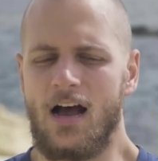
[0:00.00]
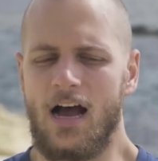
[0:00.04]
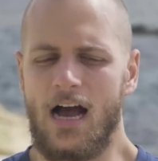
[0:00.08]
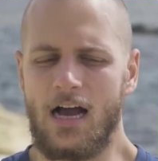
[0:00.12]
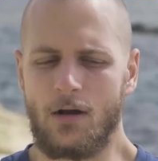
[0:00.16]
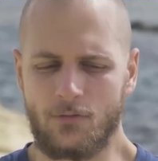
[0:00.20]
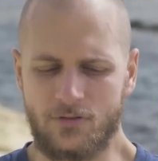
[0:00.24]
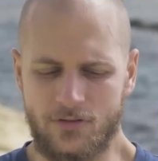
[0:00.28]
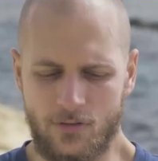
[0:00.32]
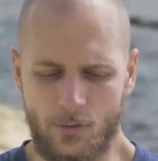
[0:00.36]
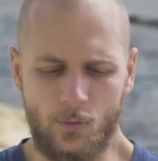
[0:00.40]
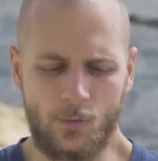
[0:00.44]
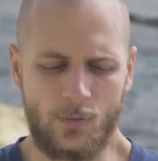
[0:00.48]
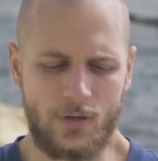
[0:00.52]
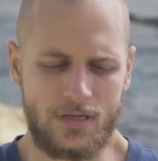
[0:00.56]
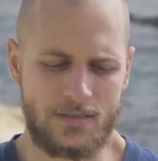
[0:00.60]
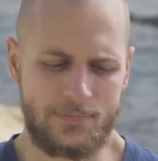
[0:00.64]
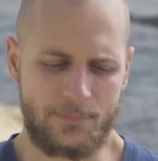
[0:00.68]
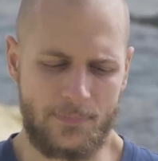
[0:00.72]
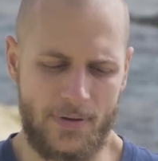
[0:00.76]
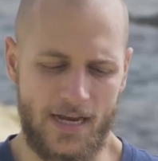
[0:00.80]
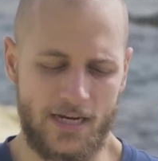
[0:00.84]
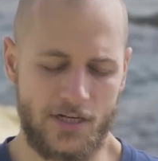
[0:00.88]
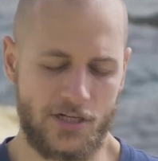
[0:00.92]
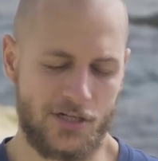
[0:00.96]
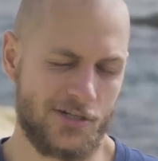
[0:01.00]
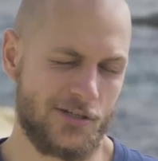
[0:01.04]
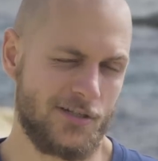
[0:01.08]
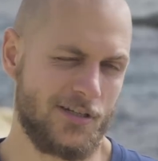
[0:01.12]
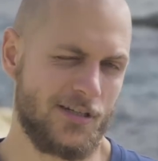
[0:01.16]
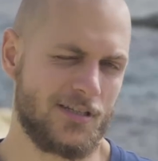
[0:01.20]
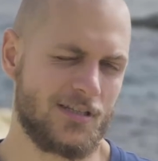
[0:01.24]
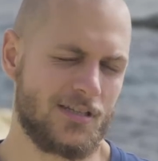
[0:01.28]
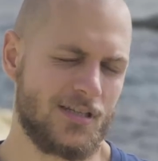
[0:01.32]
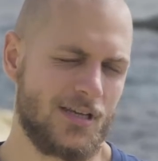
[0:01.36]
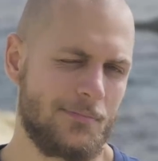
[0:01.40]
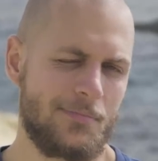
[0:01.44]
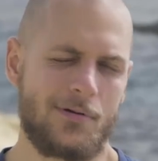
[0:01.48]
I was always
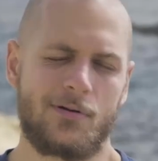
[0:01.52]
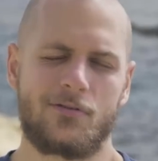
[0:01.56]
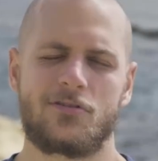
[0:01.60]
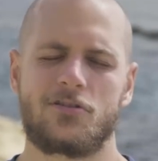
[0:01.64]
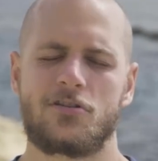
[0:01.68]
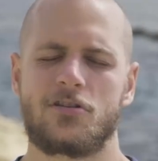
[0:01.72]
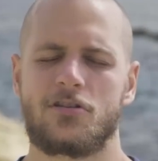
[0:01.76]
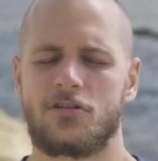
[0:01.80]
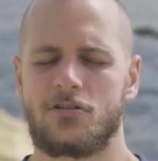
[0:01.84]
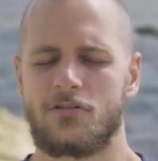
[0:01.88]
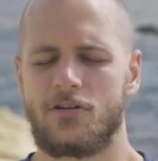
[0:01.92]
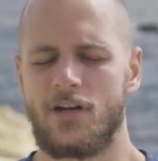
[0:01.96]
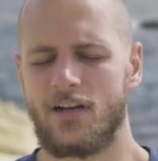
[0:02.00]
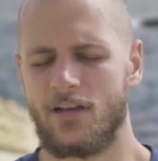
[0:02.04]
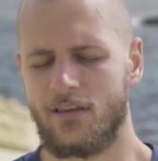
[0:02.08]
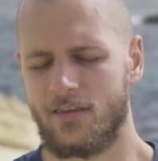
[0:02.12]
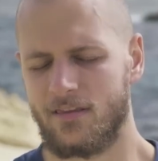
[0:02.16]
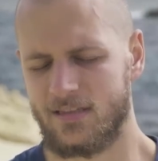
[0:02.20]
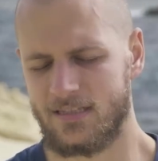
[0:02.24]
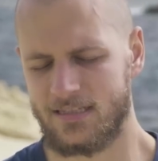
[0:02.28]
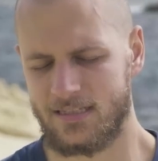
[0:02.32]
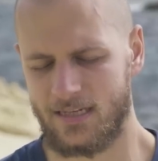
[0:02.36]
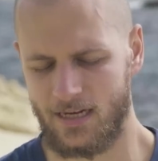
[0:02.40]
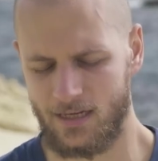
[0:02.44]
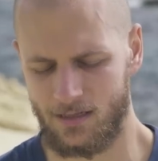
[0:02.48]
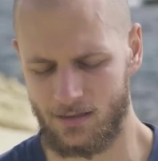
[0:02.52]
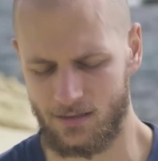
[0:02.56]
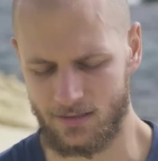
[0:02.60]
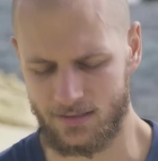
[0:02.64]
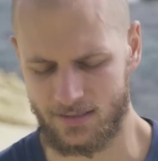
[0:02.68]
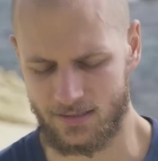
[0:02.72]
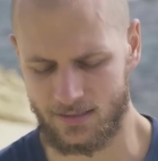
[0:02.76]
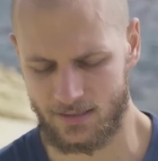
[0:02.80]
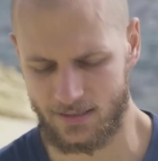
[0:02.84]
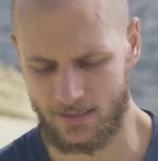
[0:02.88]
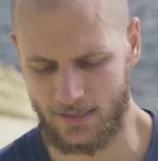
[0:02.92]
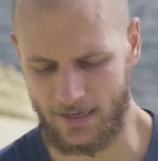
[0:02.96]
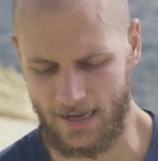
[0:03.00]
passionate about strength
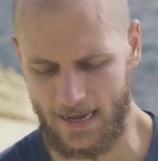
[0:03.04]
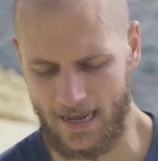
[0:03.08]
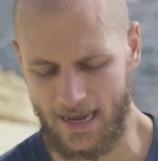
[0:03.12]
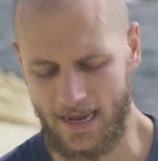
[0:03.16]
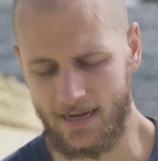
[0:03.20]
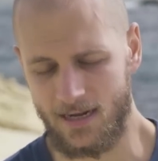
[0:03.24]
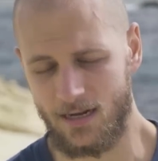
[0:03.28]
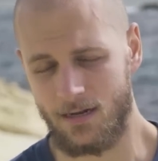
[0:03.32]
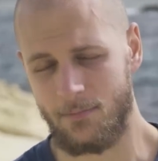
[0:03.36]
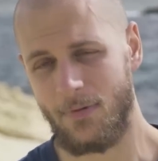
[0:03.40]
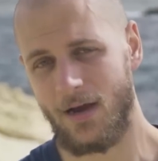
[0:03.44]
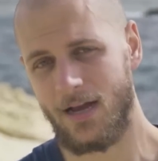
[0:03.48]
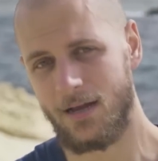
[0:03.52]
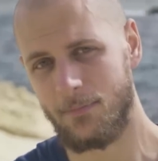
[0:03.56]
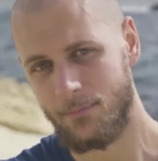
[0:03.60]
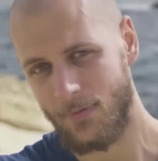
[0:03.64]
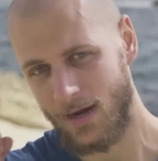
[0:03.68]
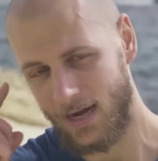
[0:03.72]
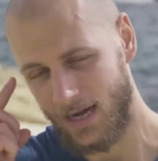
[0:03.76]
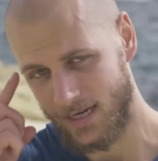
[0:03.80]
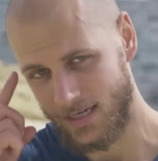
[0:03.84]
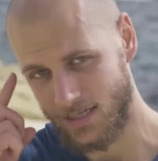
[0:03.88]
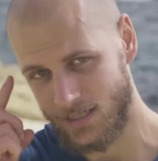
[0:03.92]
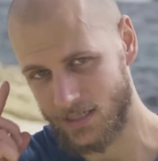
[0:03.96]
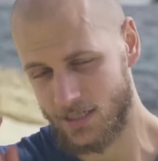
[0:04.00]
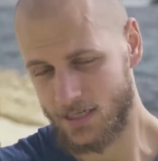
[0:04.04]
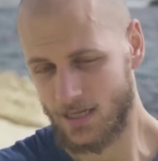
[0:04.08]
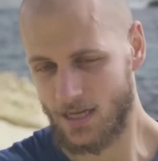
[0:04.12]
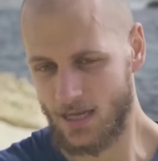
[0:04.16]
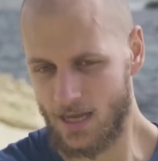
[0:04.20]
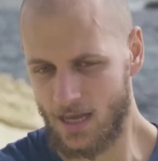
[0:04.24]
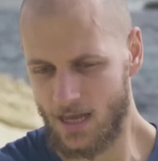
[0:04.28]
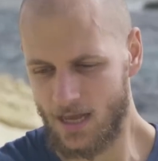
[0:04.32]
skills, and in my mind